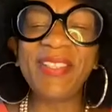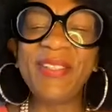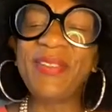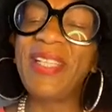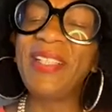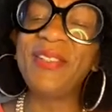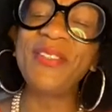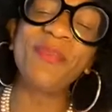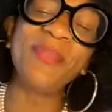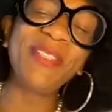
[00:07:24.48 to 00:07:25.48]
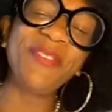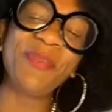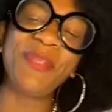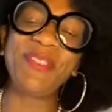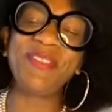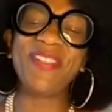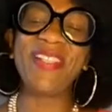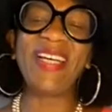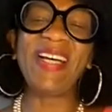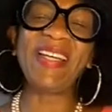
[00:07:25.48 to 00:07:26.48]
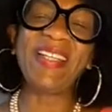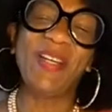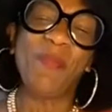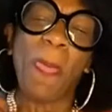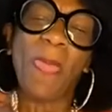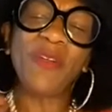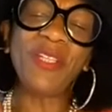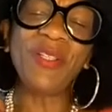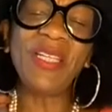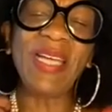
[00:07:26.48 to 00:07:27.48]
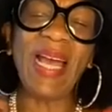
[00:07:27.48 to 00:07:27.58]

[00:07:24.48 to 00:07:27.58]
you, thank you so much, Ramona, for that. Unique,